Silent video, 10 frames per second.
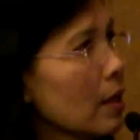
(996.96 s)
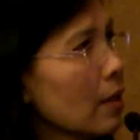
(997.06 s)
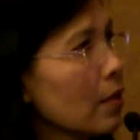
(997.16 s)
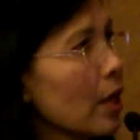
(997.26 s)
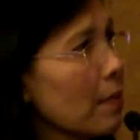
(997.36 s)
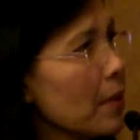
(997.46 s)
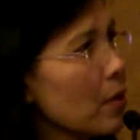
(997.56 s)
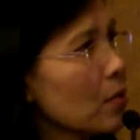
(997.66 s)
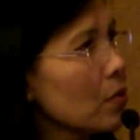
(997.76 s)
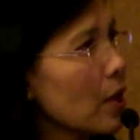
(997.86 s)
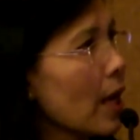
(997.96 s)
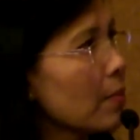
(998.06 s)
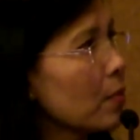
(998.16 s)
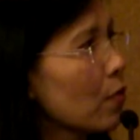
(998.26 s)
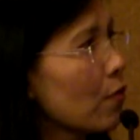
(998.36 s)
the abuse
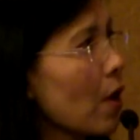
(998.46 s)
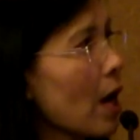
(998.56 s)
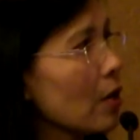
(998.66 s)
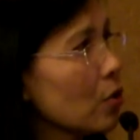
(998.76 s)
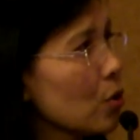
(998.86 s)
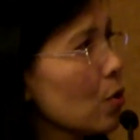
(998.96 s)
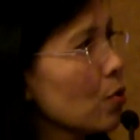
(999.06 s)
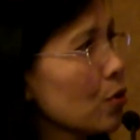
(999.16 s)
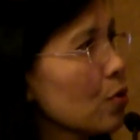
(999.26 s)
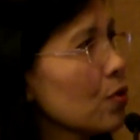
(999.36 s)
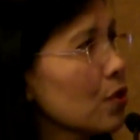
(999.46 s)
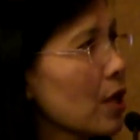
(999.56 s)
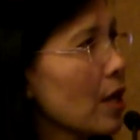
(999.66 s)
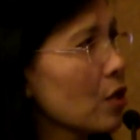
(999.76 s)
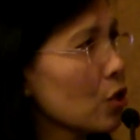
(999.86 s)
and provide tools to
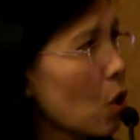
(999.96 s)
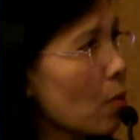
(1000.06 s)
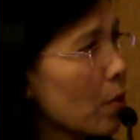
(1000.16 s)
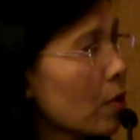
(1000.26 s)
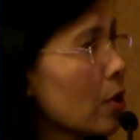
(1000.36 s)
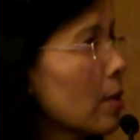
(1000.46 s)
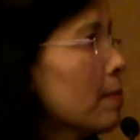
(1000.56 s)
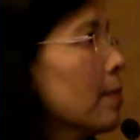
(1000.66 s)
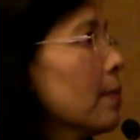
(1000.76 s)
stay sober.